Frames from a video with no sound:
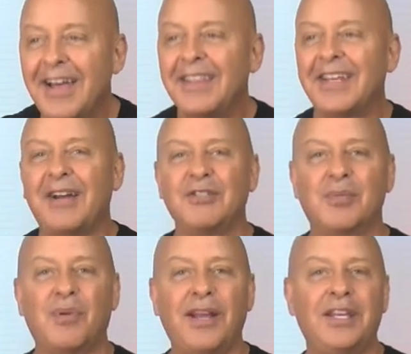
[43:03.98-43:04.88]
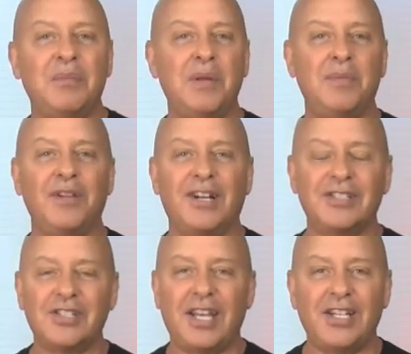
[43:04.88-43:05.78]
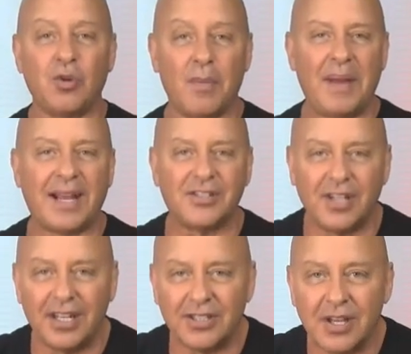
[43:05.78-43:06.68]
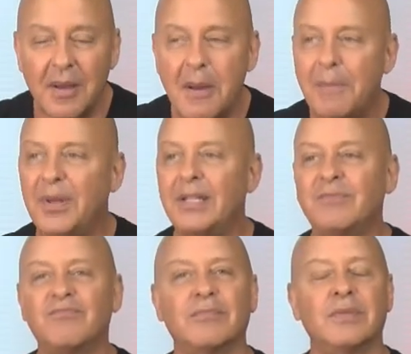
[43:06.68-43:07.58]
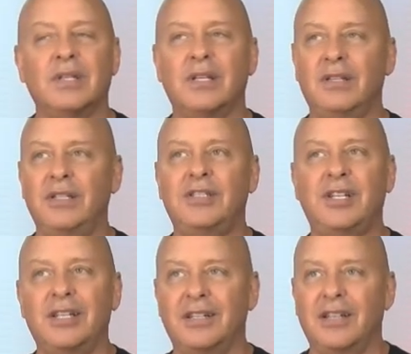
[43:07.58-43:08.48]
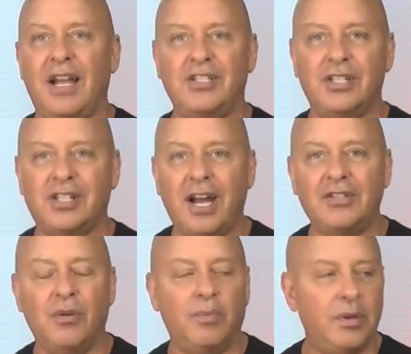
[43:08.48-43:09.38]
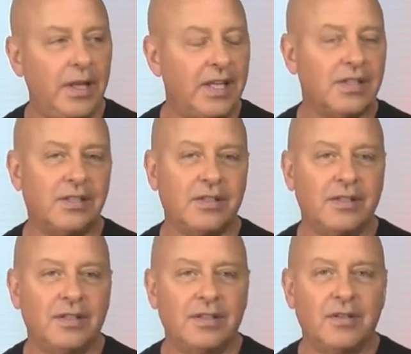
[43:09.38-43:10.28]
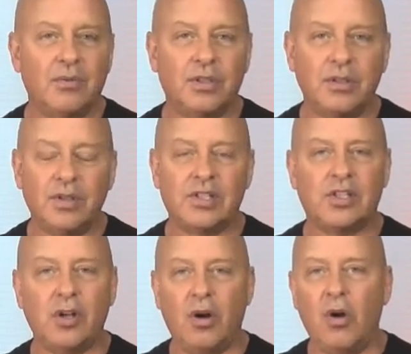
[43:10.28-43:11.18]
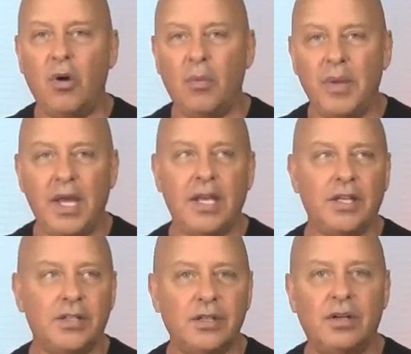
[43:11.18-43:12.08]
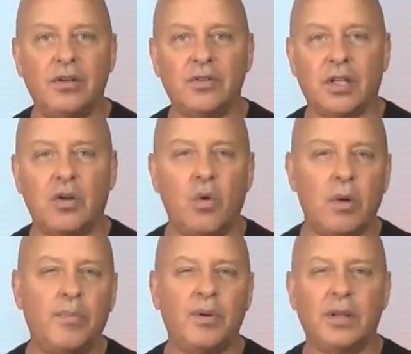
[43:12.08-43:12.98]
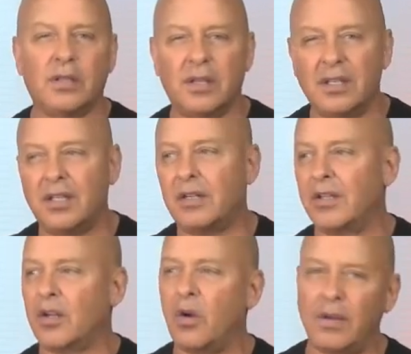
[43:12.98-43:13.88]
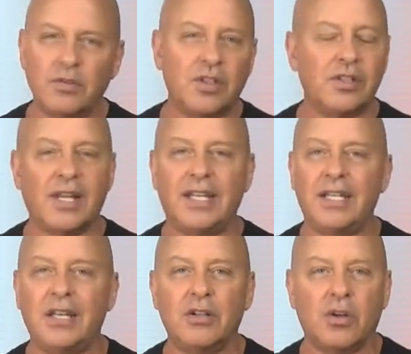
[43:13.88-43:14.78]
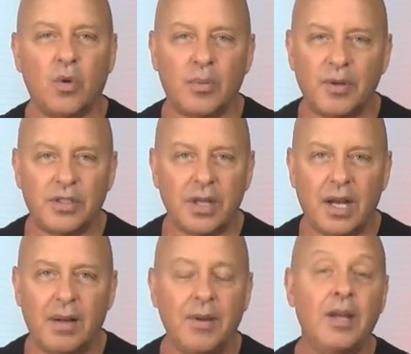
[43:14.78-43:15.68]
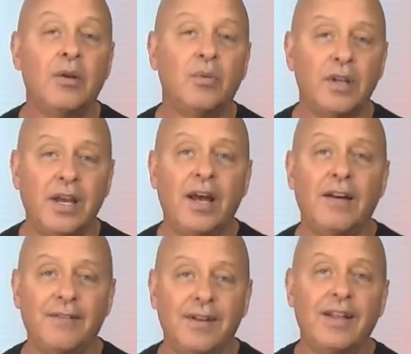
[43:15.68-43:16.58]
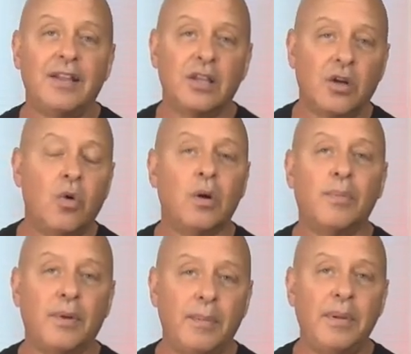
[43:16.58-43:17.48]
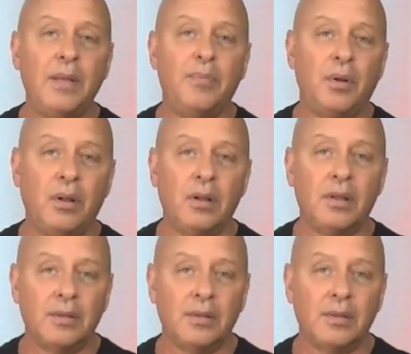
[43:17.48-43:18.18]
I was pranking people on stage or backstage. But listen, I just got to a place. We're doing so many shows in corporate theater, and it was just like any other corporate job where you have the corporate people